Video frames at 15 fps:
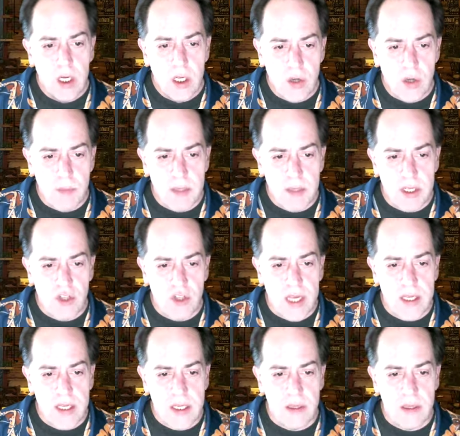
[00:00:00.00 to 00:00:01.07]
Trump
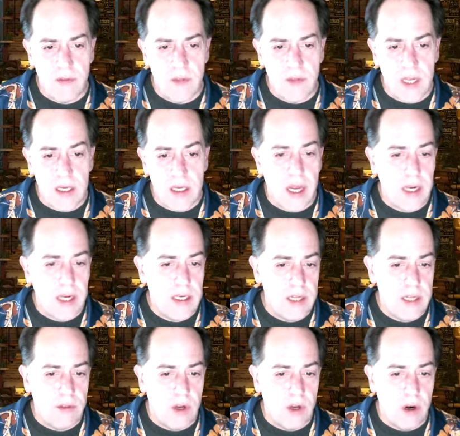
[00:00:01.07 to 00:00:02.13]
suggested that the
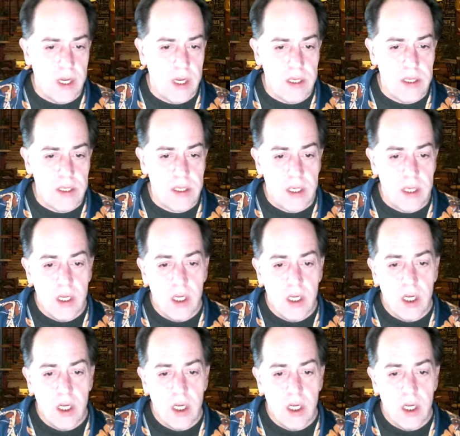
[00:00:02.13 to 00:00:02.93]
1930s